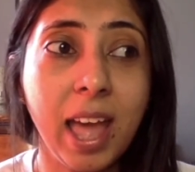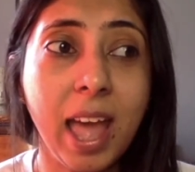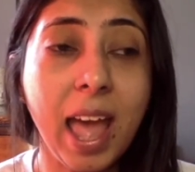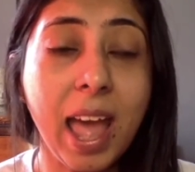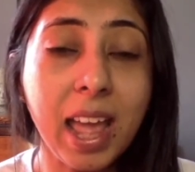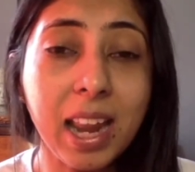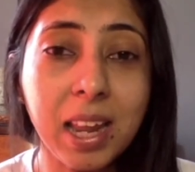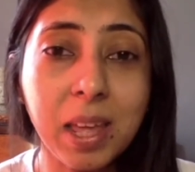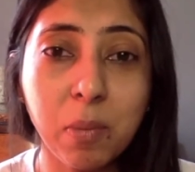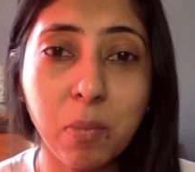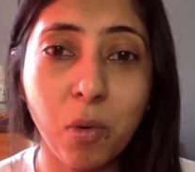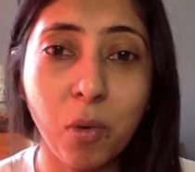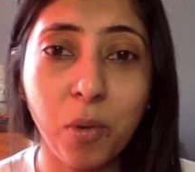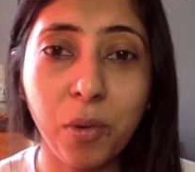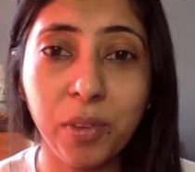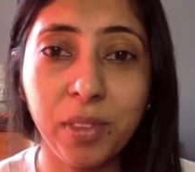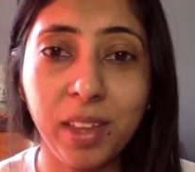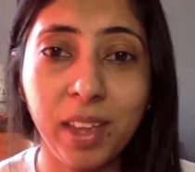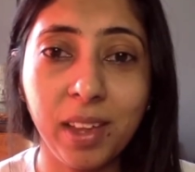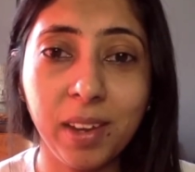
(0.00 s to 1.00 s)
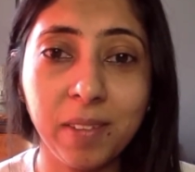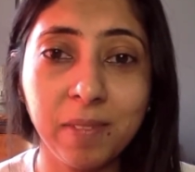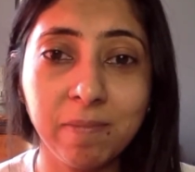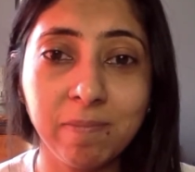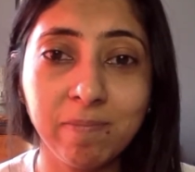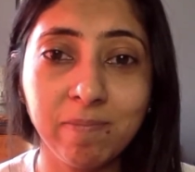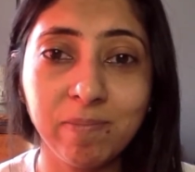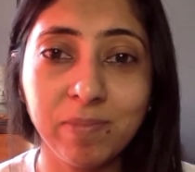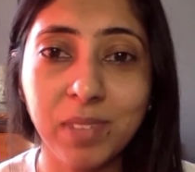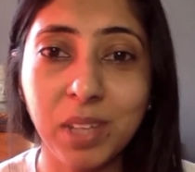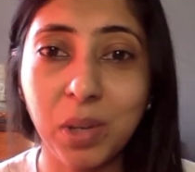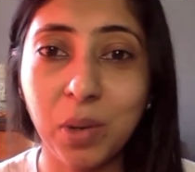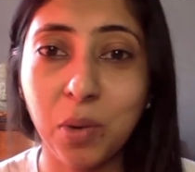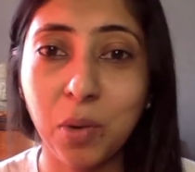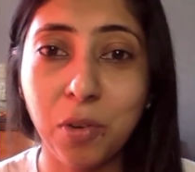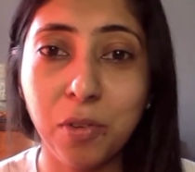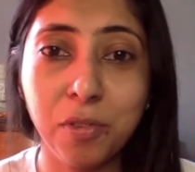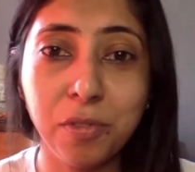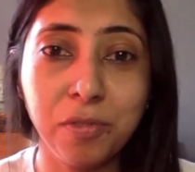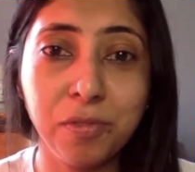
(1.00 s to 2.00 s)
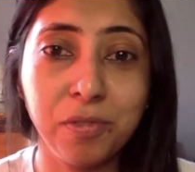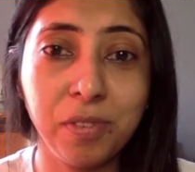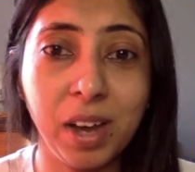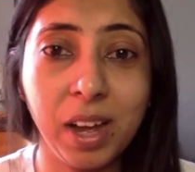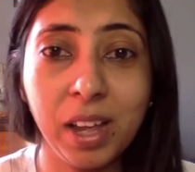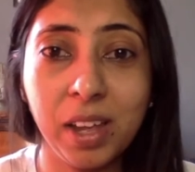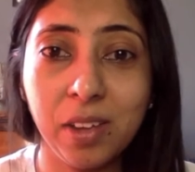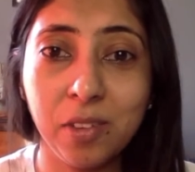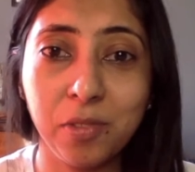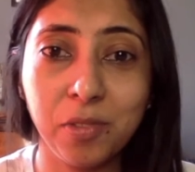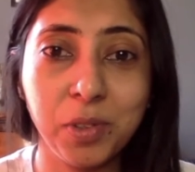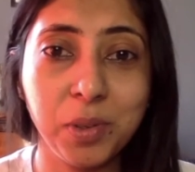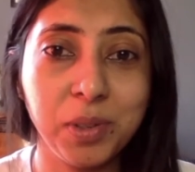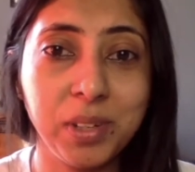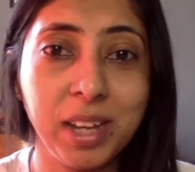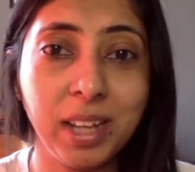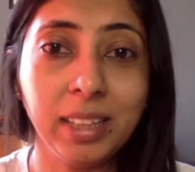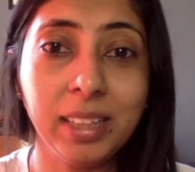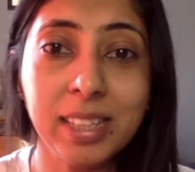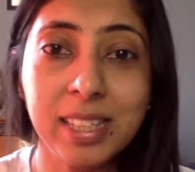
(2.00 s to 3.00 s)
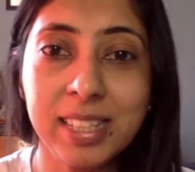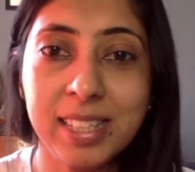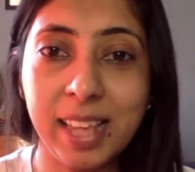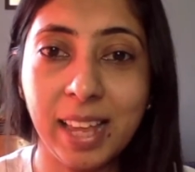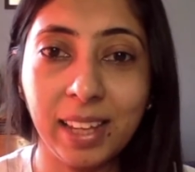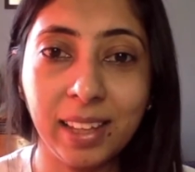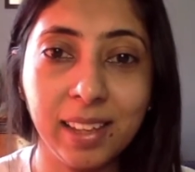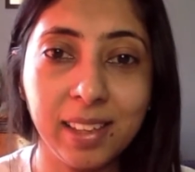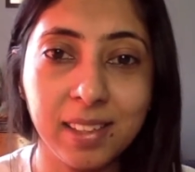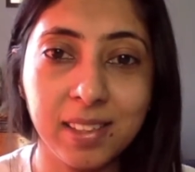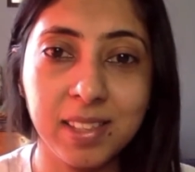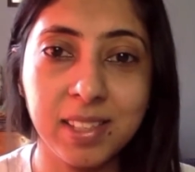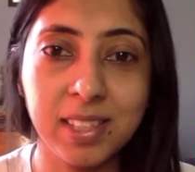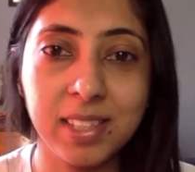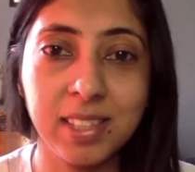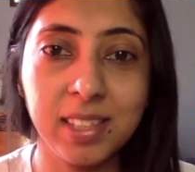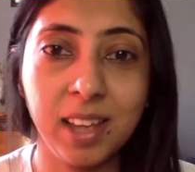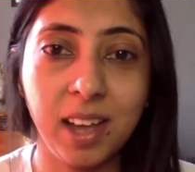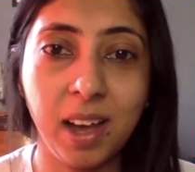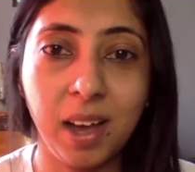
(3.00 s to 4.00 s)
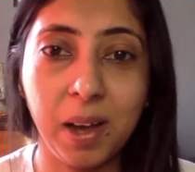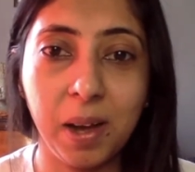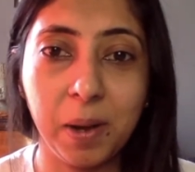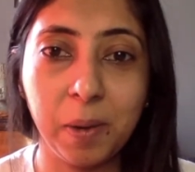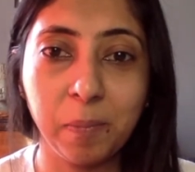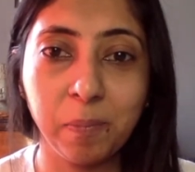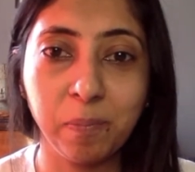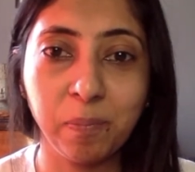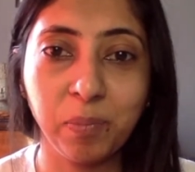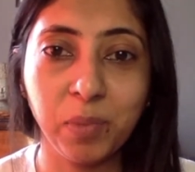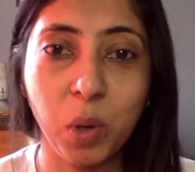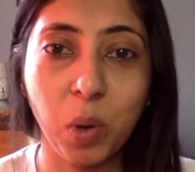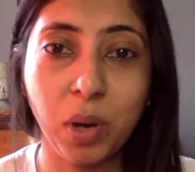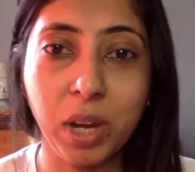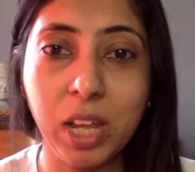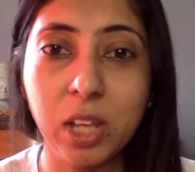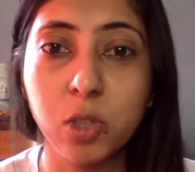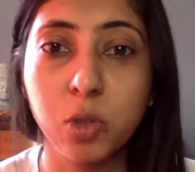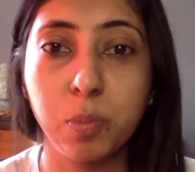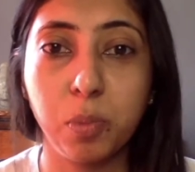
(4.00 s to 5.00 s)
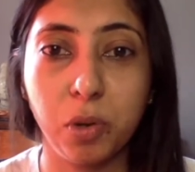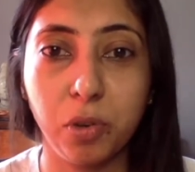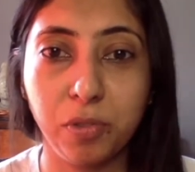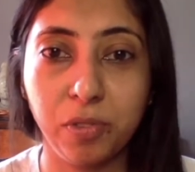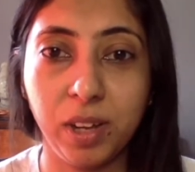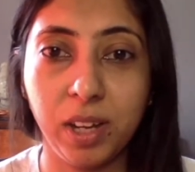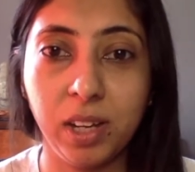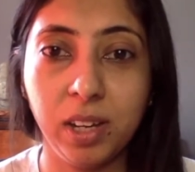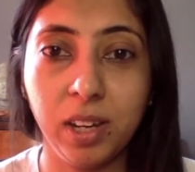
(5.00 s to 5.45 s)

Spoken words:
any more than, you know, 5 to 10 seconds on each profile.